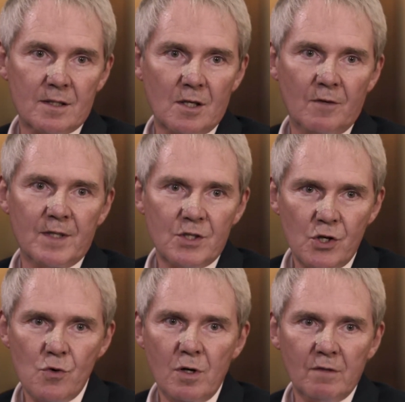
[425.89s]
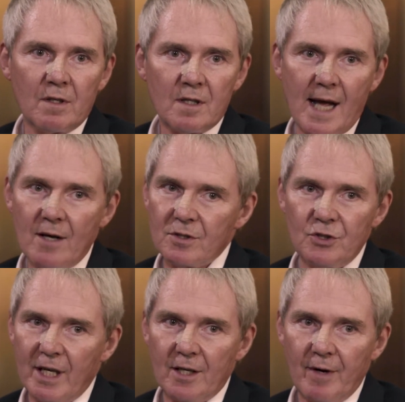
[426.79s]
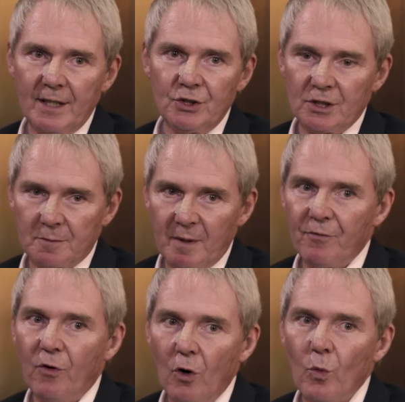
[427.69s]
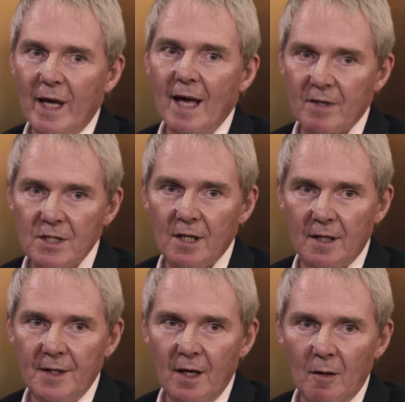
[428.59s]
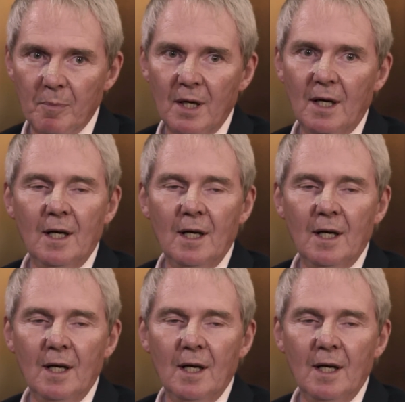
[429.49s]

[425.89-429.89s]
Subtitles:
So for 200,000 generations before we ever turned up,